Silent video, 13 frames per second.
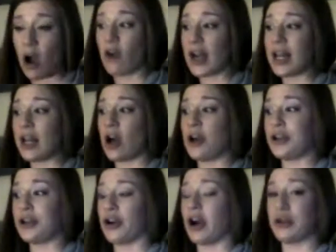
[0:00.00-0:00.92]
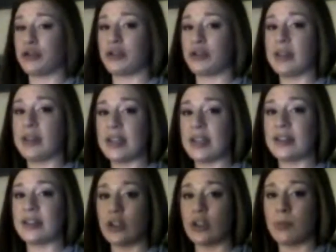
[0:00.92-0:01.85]
on your grocery list, put a
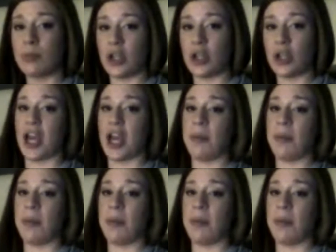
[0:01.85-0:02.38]
check by that.